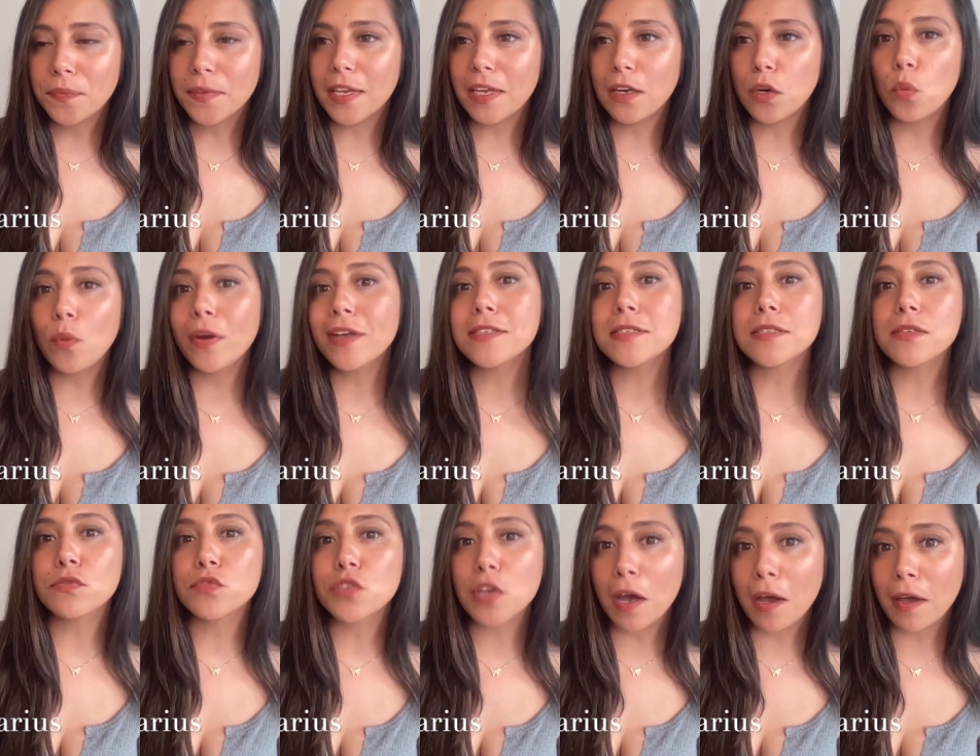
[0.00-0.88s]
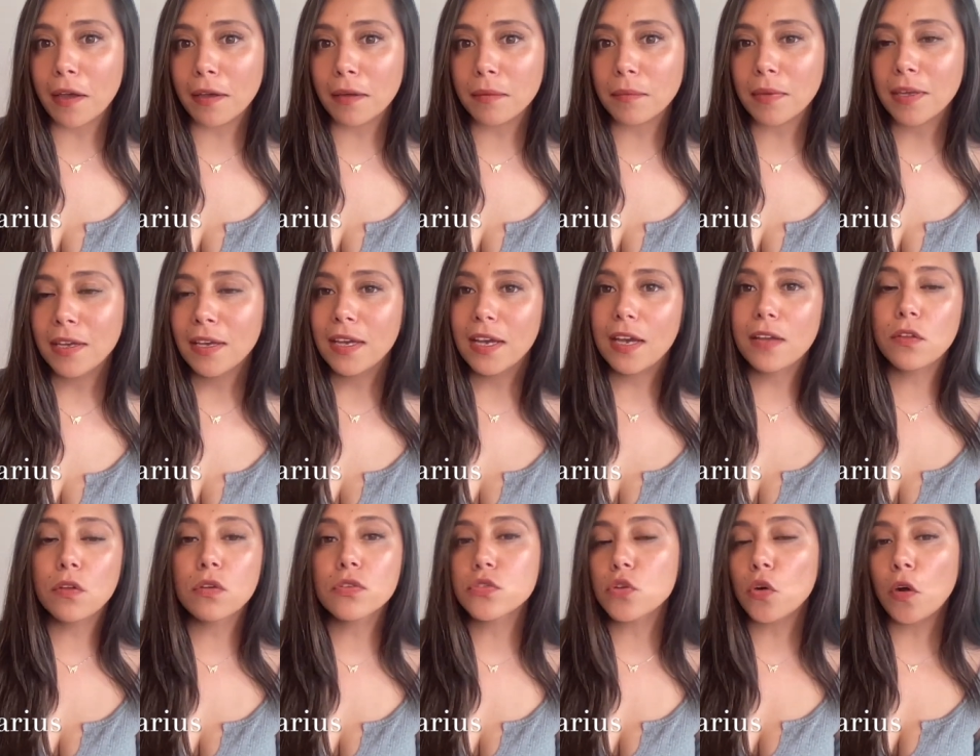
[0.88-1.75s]
and a waste of time. And
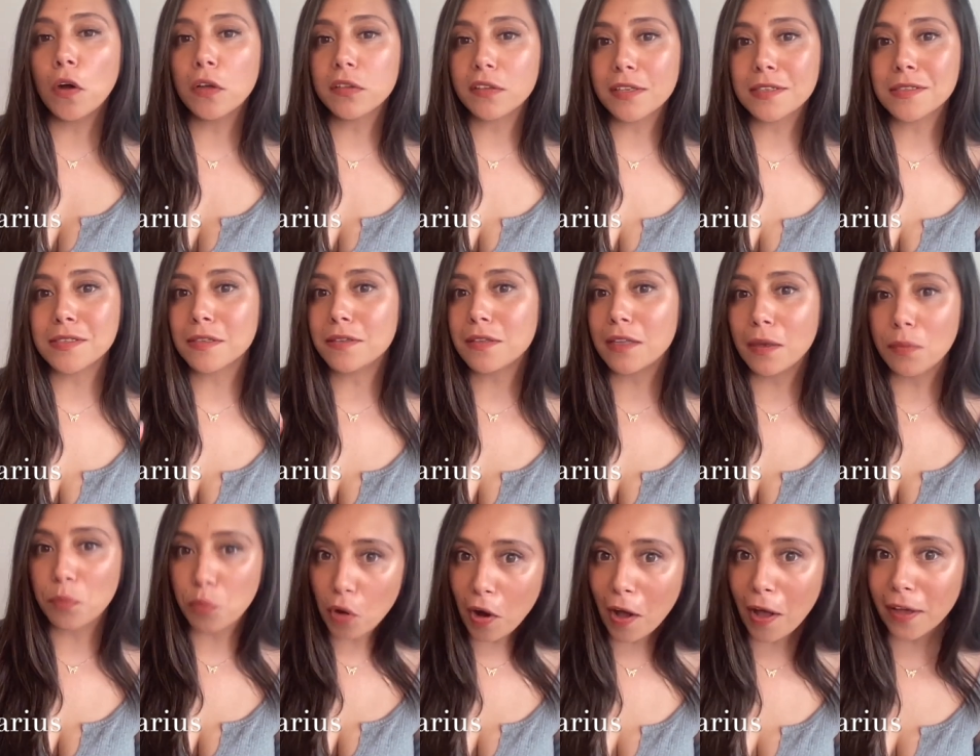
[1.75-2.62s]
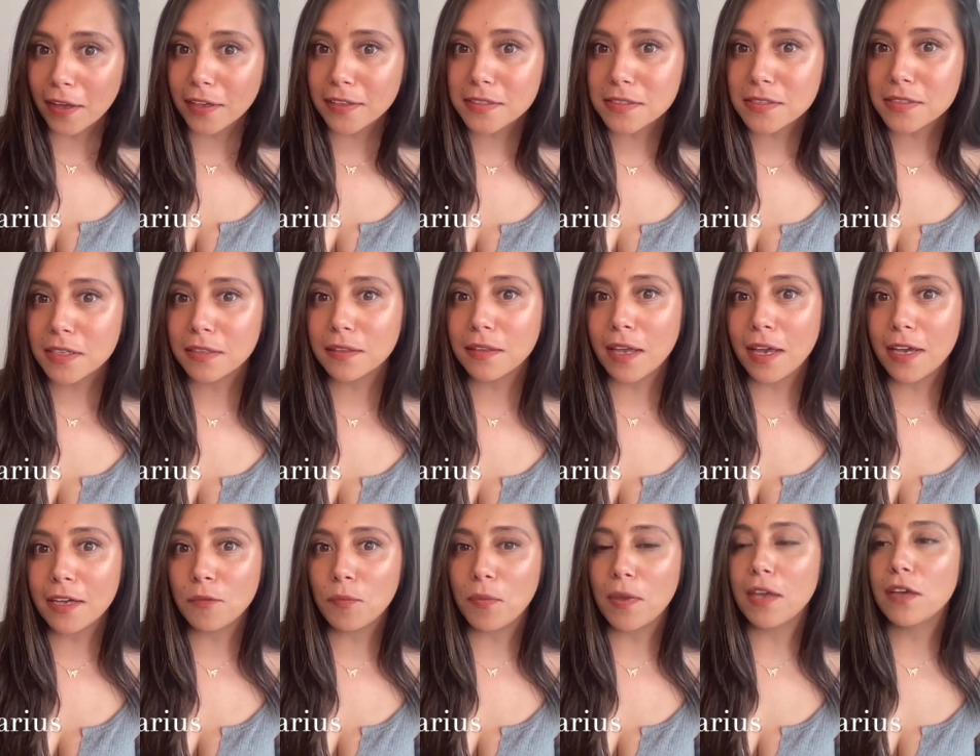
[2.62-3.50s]
those are all things that they prize. They
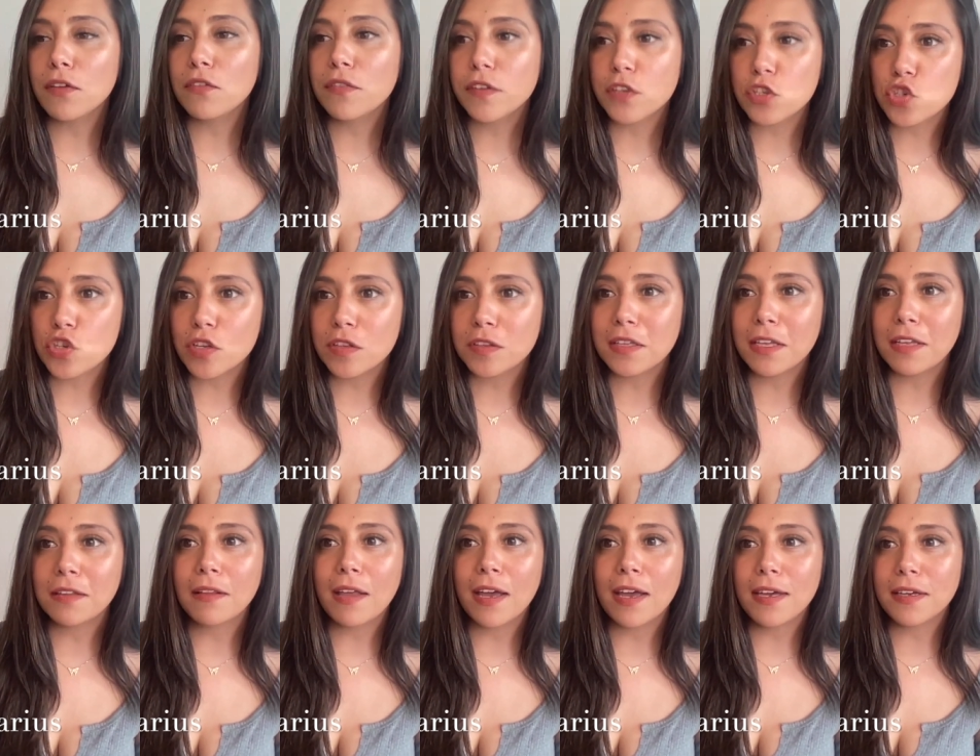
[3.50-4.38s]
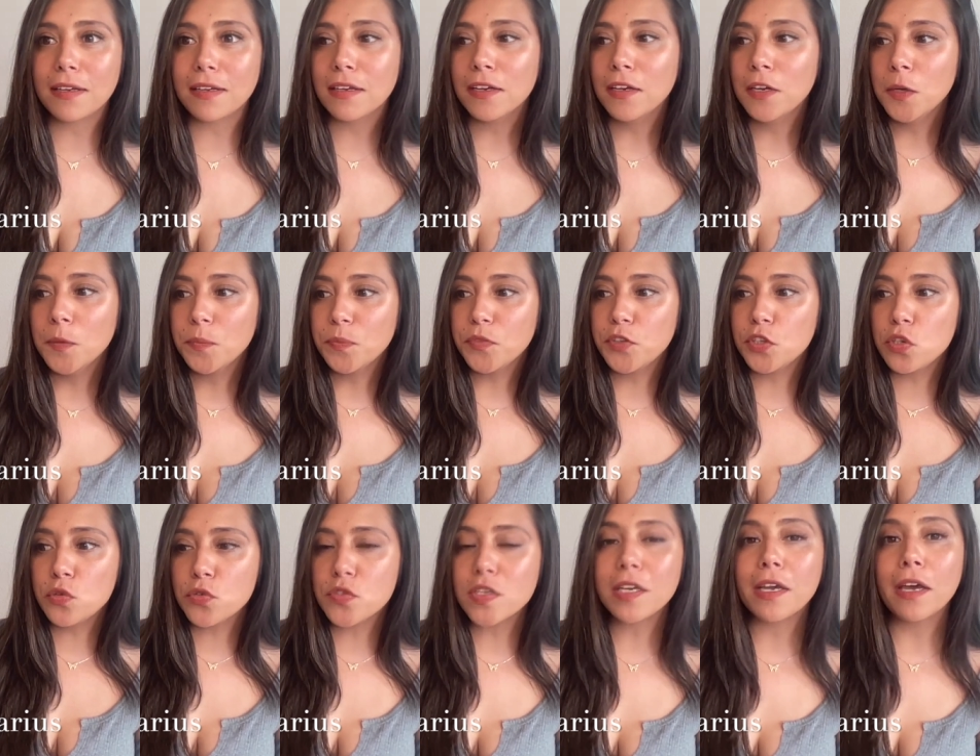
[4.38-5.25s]
like being efficient, they like
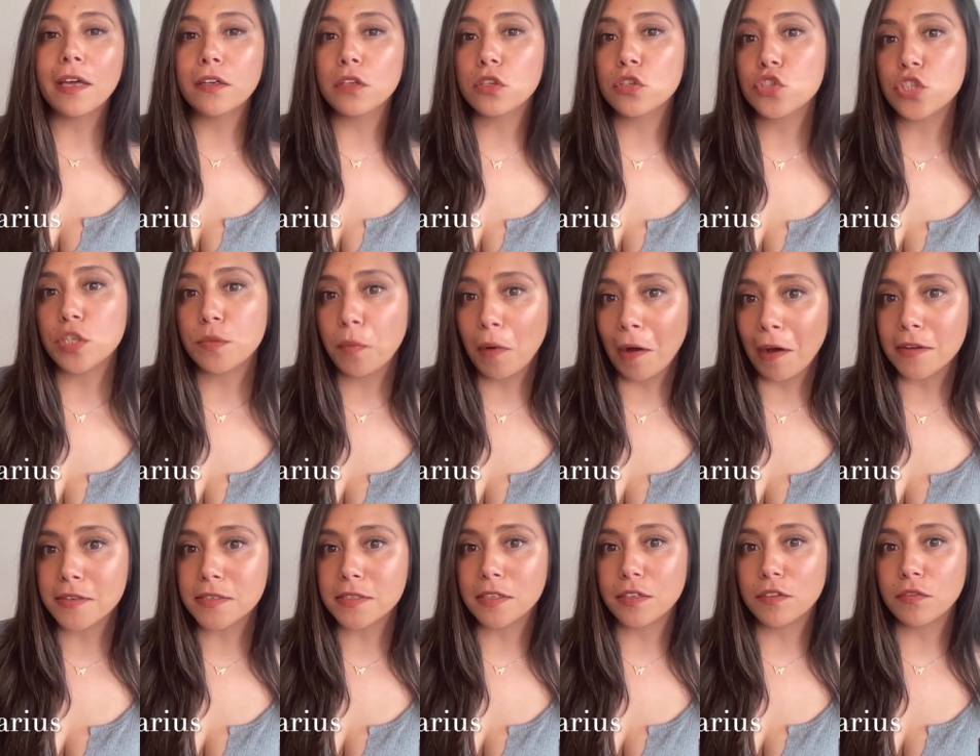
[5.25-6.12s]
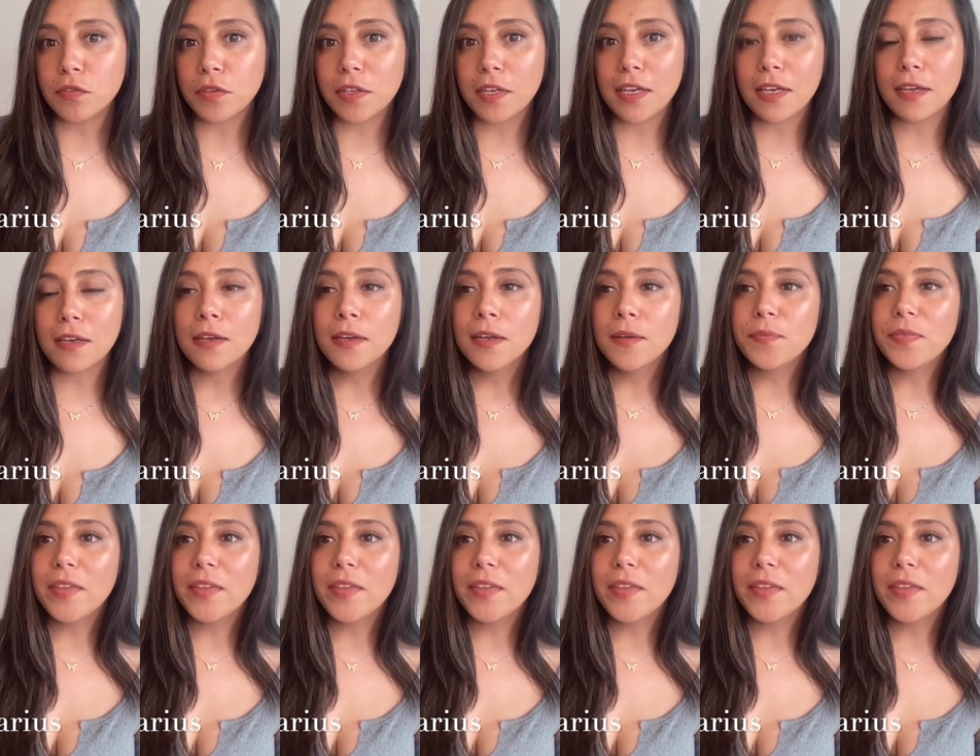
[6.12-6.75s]
using energy positively.